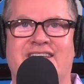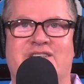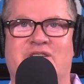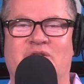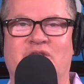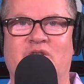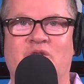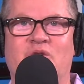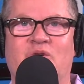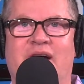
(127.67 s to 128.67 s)
So
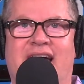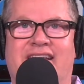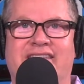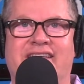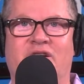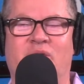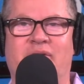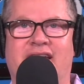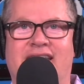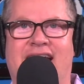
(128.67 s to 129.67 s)
you had a little
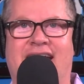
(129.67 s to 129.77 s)
bit of